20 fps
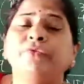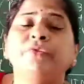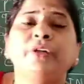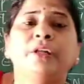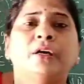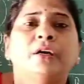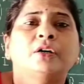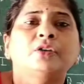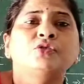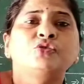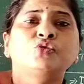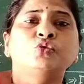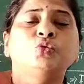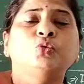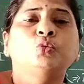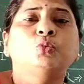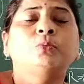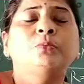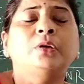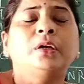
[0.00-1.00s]
will
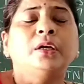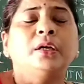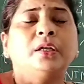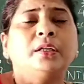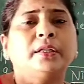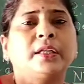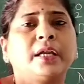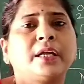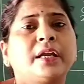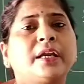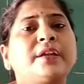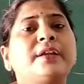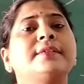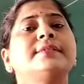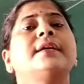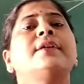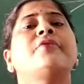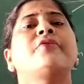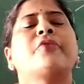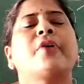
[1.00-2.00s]
assume that it is
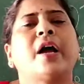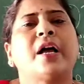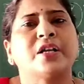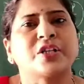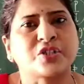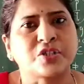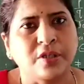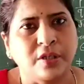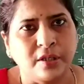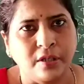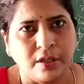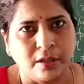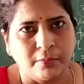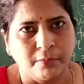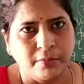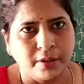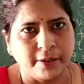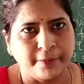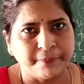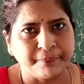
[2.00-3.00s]
a rational
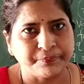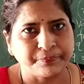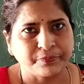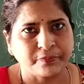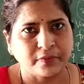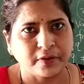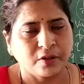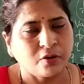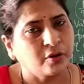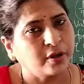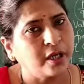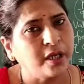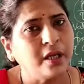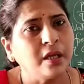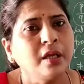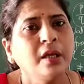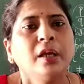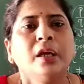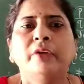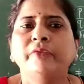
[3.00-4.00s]
number. Okay,
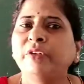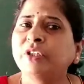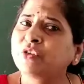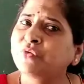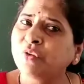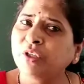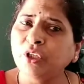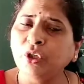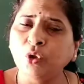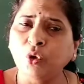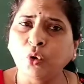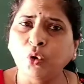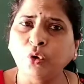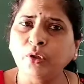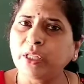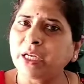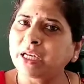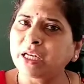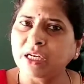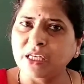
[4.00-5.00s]
which we know
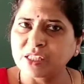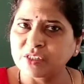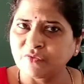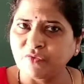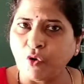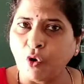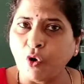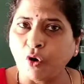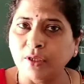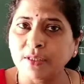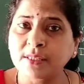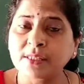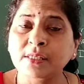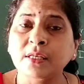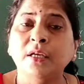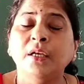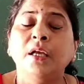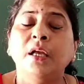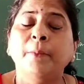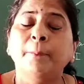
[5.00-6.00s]
that it is false,
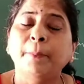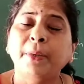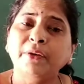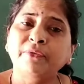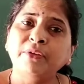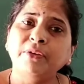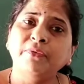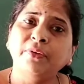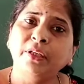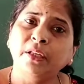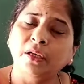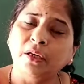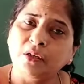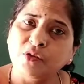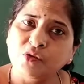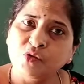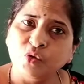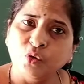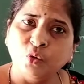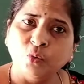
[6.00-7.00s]
but we will
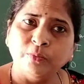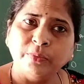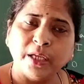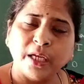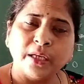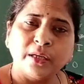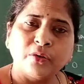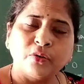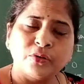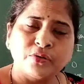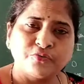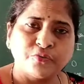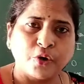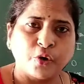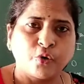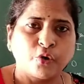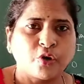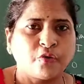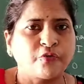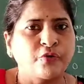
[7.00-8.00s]
assume that square
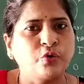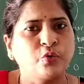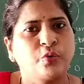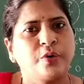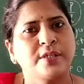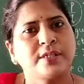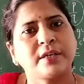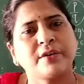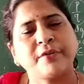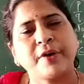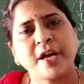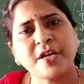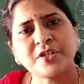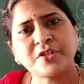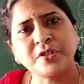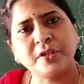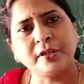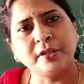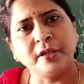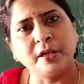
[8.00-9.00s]
root of 2 is a
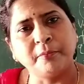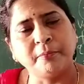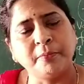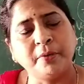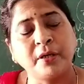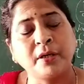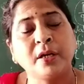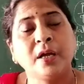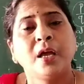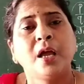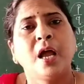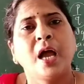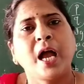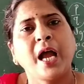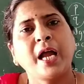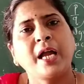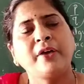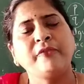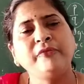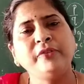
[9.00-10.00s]
rational number,
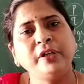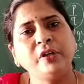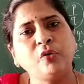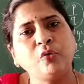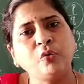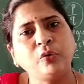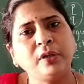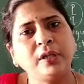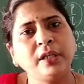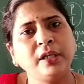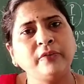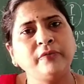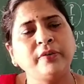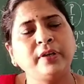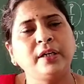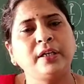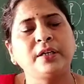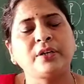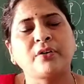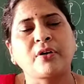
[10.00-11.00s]
and we only
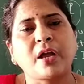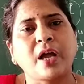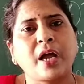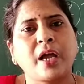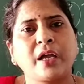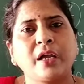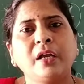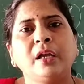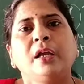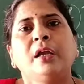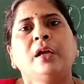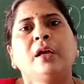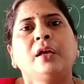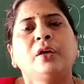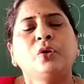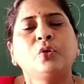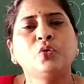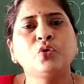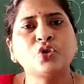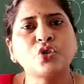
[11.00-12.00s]
will try
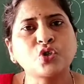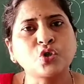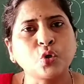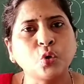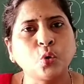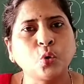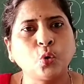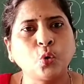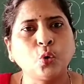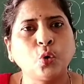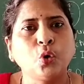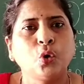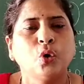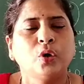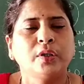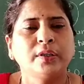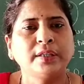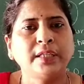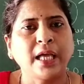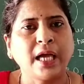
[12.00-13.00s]
to show
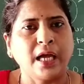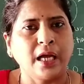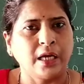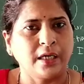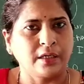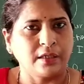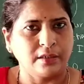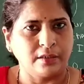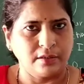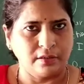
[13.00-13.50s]
that